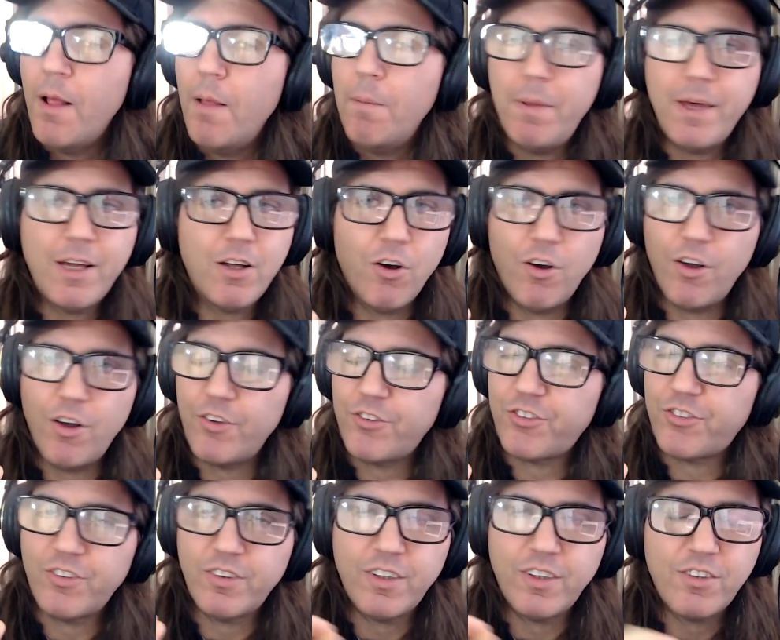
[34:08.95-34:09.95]

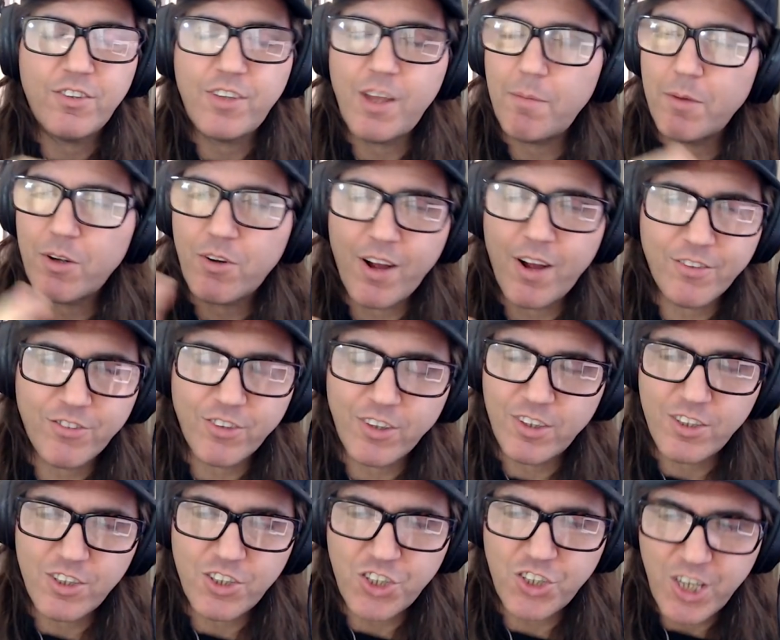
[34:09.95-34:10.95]
because the Democrats are
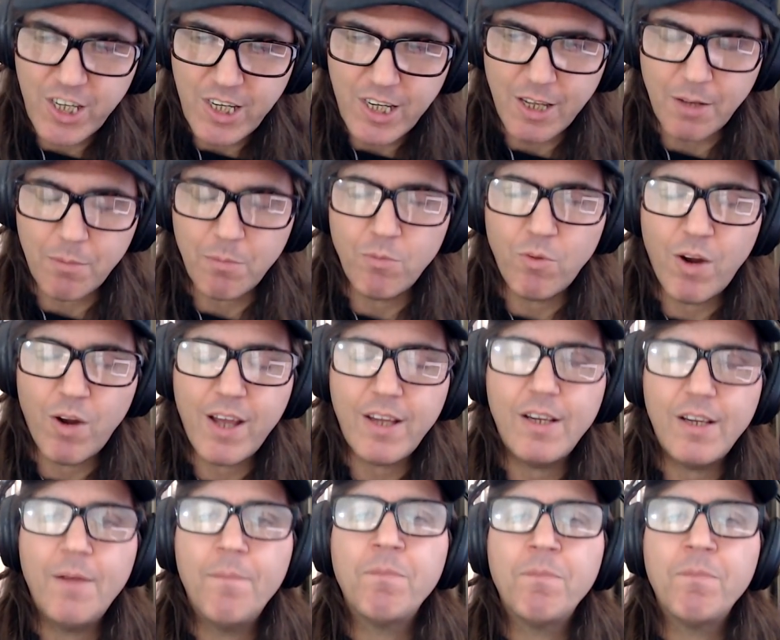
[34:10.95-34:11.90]
going to cheat him, right?